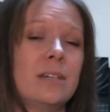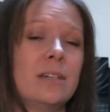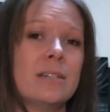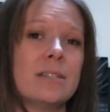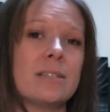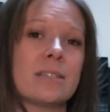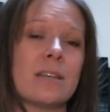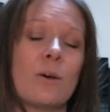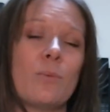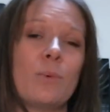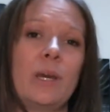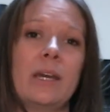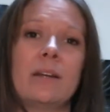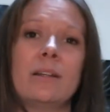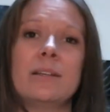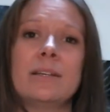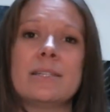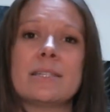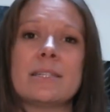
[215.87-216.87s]
Some
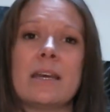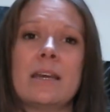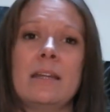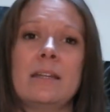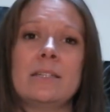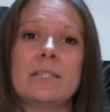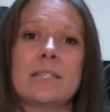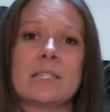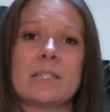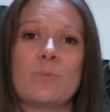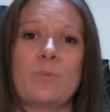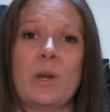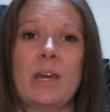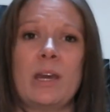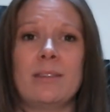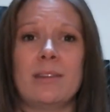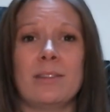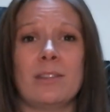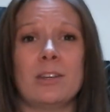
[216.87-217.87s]
analysts
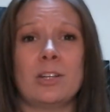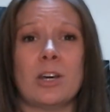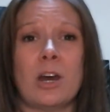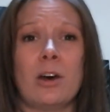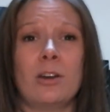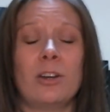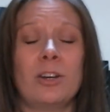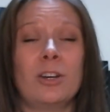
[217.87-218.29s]
anticipate that the dollar